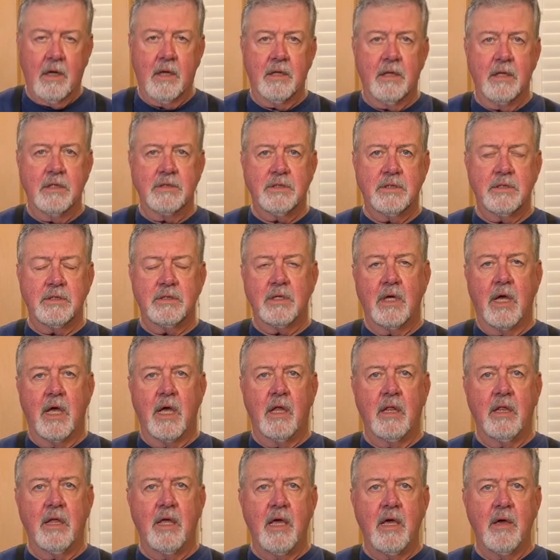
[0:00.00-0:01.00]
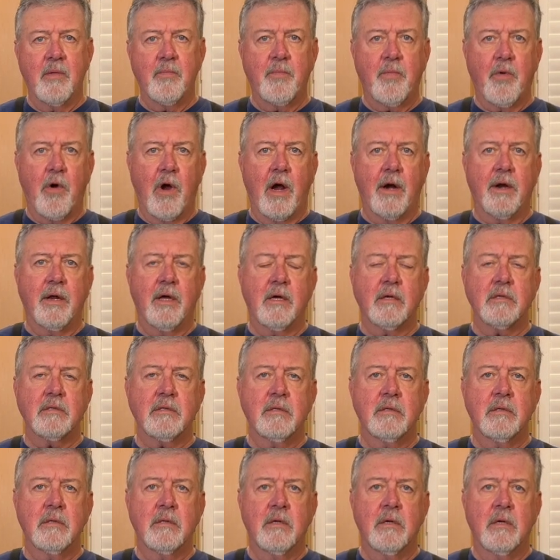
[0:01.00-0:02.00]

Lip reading: This is an LEM product.